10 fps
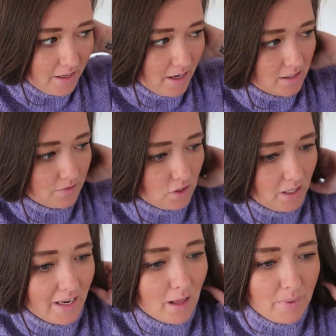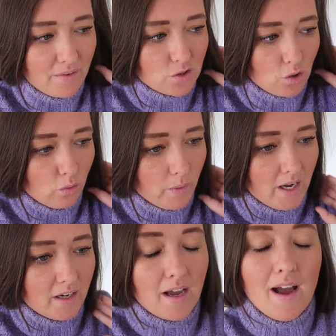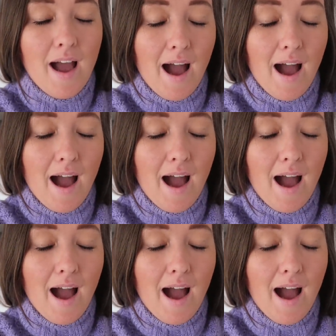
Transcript: The girls have done a little bit of school work.